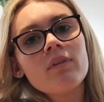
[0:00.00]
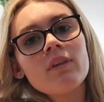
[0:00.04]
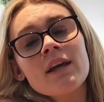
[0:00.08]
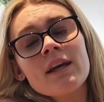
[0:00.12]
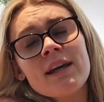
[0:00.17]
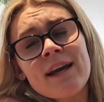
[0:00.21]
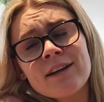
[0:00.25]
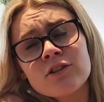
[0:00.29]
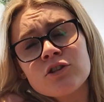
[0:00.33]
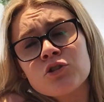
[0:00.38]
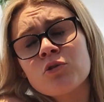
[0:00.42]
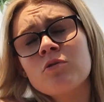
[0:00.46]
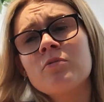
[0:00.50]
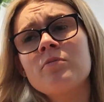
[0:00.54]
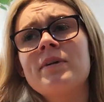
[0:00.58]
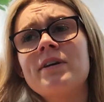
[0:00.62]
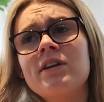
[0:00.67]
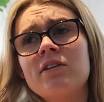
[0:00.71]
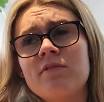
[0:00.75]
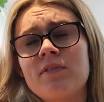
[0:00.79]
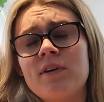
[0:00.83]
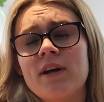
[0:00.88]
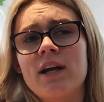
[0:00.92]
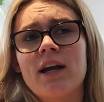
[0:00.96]
yeah, someone
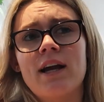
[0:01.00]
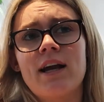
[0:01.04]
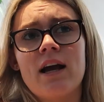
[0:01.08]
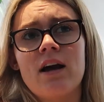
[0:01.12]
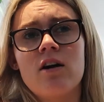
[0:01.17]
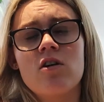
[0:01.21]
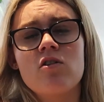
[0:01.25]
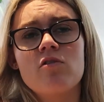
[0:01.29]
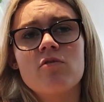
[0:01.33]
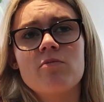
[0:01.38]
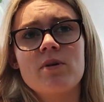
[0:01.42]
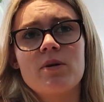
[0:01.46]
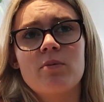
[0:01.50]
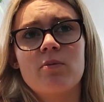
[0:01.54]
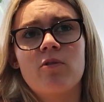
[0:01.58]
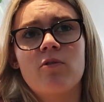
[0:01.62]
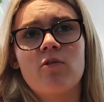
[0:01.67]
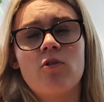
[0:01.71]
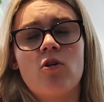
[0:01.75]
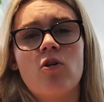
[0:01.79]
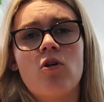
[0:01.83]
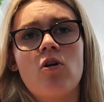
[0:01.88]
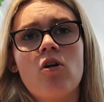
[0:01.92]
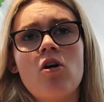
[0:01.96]
made a fake account of me
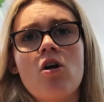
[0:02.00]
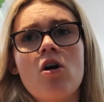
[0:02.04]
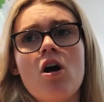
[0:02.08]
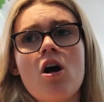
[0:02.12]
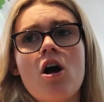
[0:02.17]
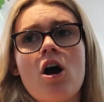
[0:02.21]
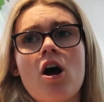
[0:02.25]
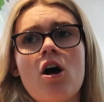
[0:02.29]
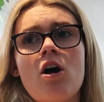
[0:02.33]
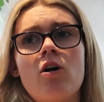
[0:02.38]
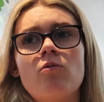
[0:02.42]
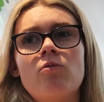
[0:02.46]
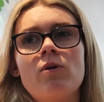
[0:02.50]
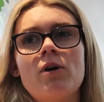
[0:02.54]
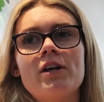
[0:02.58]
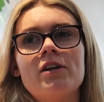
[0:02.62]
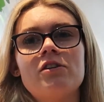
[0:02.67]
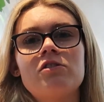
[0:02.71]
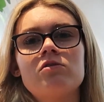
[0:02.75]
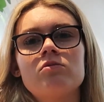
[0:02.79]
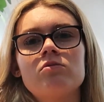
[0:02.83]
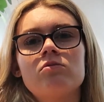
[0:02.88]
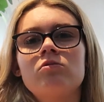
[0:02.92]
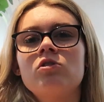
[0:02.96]
before,
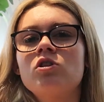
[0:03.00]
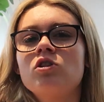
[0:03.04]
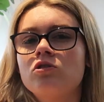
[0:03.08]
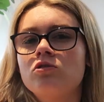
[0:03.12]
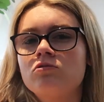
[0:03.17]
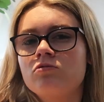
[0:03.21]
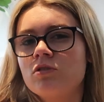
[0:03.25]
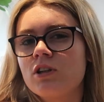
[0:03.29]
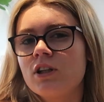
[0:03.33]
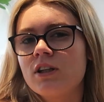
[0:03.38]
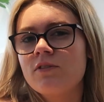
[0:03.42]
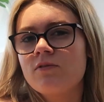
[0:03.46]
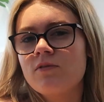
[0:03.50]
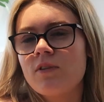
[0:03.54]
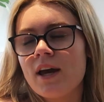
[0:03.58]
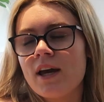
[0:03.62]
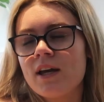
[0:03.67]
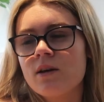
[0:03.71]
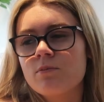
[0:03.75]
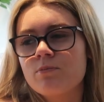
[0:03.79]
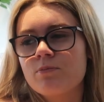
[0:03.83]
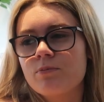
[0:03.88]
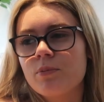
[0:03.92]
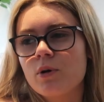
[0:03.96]
which looked really
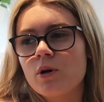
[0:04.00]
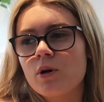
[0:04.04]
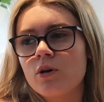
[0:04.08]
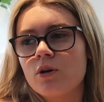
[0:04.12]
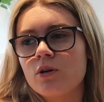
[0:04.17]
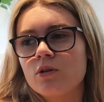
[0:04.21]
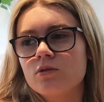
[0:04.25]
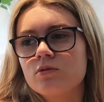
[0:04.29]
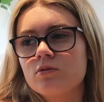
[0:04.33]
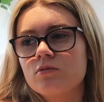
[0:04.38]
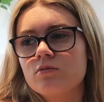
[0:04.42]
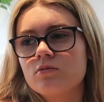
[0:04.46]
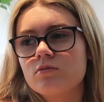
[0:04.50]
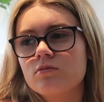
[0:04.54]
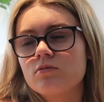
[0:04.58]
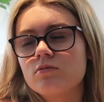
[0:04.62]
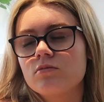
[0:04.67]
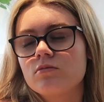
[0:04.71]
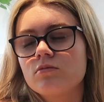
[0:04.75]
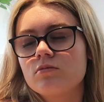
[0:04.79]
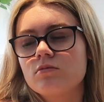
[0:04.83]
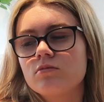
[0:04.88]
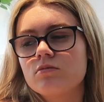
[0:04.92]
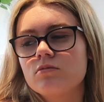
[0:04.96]
fake, but
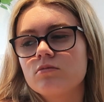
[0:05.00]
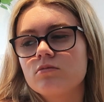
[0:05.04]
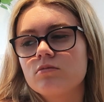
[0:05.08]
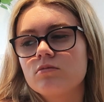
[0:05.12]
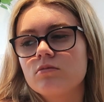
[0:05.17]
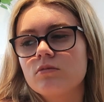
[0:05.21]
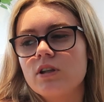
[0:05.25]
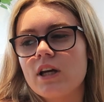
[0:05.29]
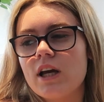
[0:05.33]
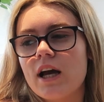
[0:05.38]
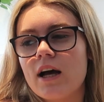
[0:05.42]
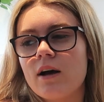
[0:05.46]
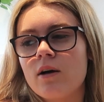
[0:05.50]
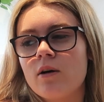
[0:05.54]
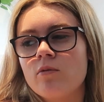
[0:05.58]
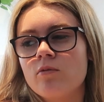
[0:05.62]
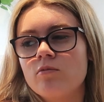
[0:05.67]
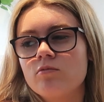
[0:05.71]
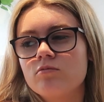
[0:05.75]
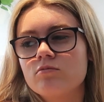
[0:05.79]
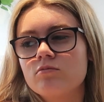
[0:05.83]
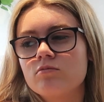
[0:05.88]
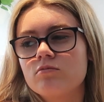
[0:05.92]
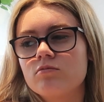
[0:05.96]
yeah,
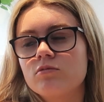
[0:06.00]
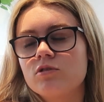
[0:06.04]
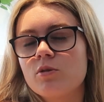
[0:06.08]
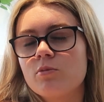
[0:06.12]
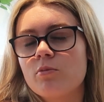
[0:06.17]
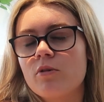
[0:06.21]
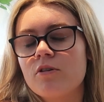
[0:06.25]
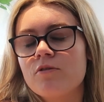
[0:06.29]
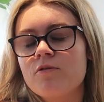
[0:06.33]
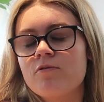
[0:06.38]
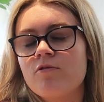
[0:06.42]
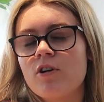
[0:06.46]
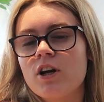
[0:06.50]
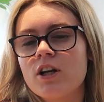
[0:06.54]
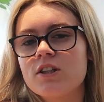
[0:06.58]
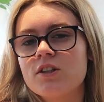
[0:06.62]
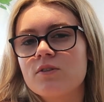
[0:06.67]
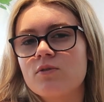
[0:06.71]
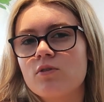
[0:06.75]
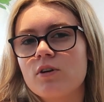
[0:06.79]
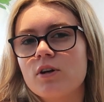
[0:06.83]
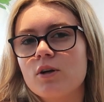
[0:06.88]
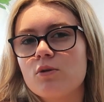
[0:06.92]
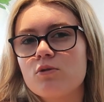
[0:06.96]
some of my
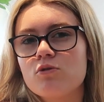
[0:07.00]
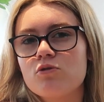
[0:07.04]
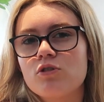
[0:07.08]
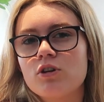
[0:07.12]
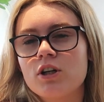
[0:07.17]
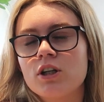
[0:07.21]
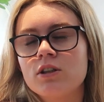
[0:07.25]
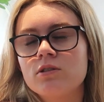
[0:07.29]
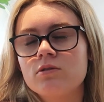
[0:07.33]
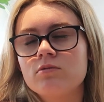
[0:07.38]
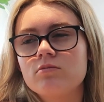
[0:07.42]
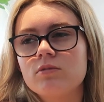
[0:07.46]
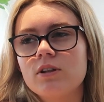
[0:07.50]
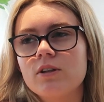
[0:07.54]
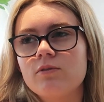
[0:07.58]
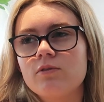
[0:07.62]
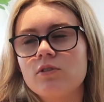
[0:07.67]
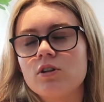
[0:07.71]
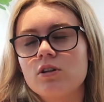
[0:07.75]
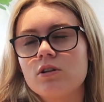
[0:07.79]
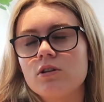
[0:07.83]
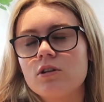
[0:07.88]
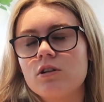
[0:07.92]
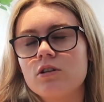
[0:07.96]
friends thought it was real,
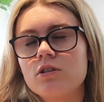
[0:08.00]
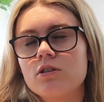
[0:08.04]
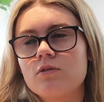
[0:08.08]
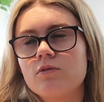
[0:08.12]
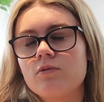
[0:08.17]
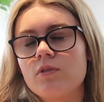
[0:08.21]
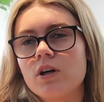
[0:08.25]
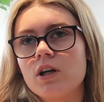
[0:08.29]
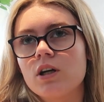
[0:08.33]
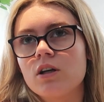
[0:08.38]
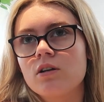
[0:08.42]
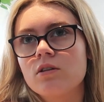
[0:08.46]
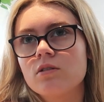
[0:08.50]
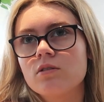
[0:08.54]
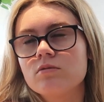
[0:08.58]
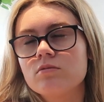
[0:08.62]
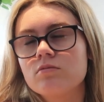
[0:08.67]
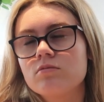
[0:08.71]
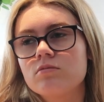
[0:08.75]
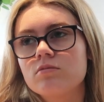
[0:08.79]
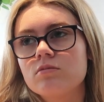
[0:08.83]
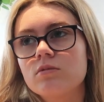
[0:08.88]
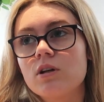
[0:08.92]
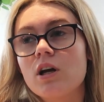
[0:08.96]
even though it looked fake.
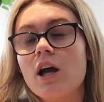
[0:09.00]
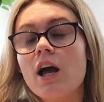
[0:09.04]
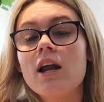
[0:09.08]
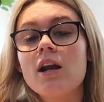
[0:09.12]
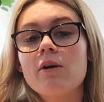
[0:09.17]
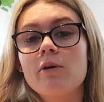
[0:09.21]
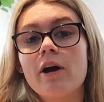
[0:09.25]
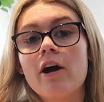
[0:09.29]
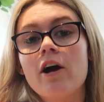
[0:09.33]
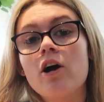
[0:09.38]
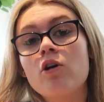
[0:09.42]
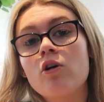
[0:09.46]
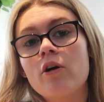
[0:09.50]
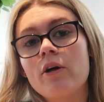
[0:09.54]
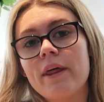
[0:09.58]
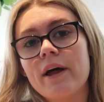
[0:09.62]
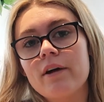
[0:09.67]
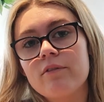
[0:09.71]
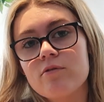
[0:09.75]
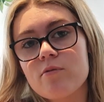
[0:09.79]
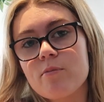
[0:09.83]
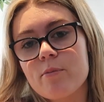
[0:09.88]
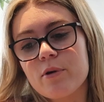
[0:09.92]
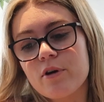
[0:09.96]
Anyway, I got
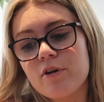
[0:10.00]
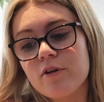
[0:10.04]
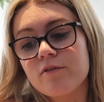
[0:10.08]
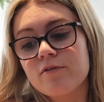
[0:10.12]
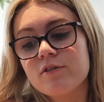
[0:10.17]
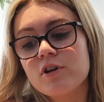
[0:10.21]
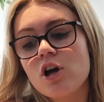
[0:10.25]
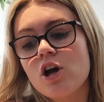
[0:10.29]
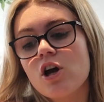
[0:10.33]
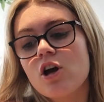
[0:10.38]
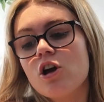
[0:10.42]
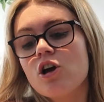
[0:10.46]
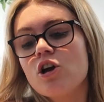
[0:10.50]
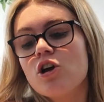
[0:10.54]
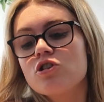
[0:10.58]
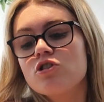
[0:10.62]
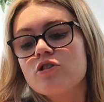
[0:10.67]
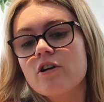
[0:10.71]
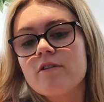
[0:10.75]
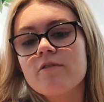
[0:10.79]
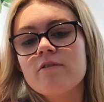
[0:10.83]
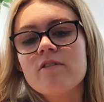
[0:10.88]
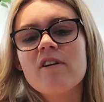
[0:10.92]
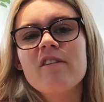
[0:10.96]
that removed.
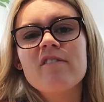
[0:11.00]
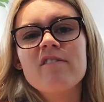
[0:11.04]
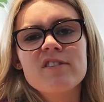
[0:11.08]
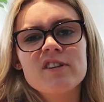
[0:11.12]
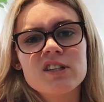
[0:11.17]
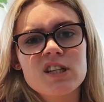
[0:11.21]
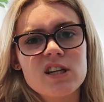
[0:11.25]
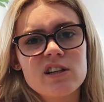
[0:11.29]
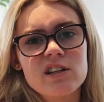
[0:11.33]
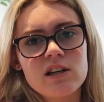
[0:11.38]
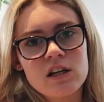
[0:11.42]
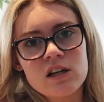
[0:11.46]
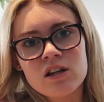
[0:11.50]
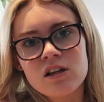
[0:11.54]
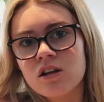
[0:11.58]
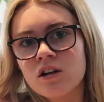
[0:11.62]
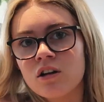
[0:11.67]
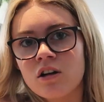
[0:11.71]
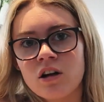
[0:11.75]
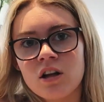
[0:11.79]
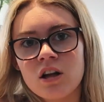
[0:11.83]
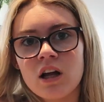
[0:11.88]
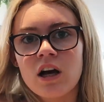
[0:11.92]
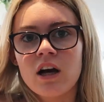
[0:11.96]
So if you ever see anything
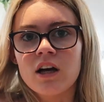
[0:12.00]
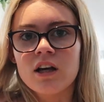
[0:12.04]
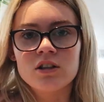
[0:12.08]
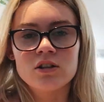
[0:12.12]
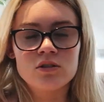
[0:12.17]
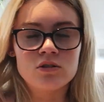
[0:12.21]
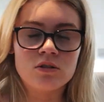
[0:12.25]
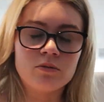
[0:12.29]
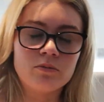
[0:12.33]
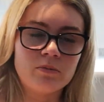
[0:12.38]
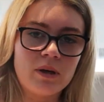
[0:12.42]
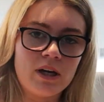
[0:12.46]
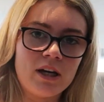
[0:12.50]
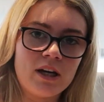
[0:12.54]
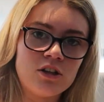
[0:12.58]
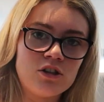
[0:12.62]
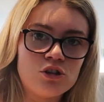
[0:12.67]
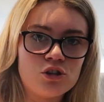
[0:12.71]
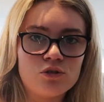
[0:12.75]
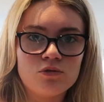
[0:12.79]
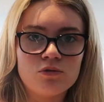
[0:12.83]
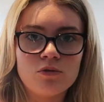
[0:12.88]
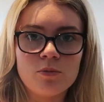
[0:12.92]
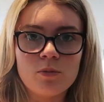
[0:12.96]
like that, it's not me.
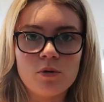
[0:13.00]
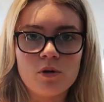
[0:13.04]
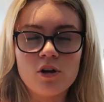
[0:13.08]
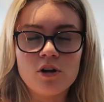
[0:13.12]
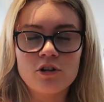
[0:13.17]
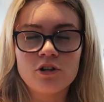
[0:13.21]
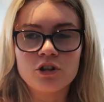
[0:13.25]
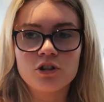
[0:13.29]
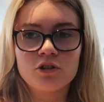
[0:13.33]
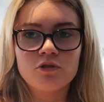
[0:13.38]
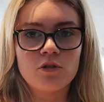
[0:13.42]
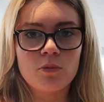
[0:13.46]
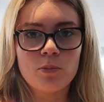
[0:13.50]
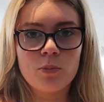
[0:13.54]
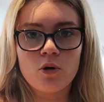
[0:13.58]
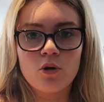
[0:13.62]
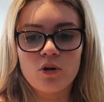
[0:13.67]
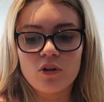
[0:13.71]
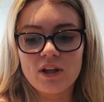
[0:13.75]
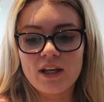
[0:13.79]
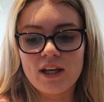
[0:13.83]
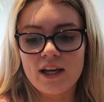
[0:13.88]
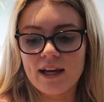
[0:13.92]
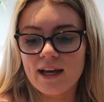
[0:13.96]
Just
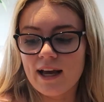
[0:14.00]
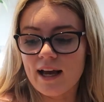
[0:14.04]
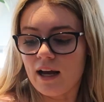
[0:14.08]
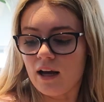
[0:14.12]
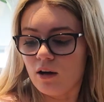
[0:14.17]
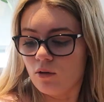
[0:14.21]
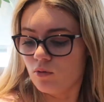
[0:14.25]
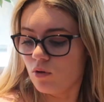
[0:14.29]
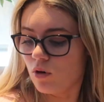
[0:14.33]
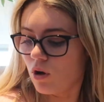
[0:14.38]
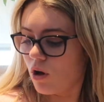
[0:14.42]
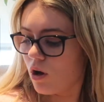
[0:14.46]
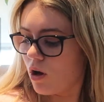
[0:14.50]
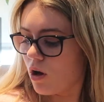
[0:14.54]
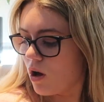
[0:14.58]
report the account.